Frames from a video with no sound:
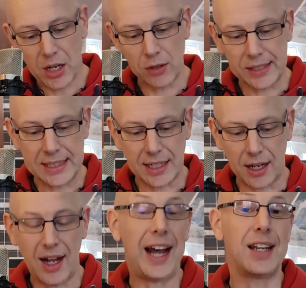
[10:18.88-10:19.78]
on
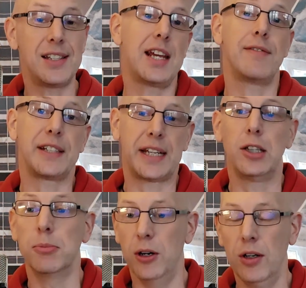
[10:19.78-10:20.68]
guitar and David
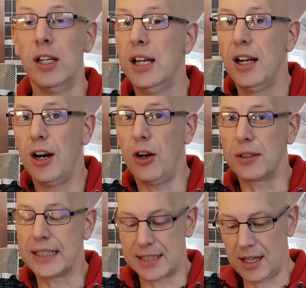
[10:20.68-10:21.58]
Gilmour
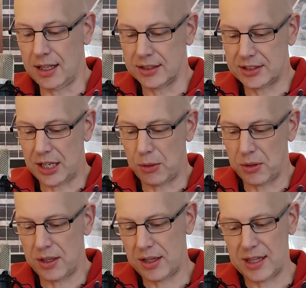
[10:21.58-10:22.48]
on guitar.
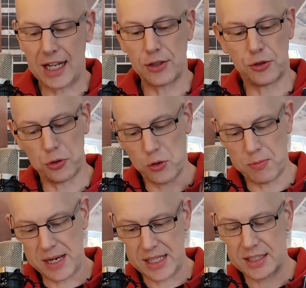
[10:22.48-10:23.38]
So that drew
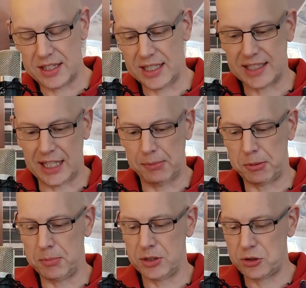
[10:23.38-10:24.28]
me to this
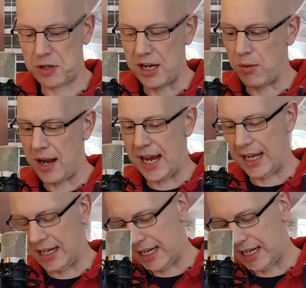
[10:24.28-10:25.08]
album straight away, and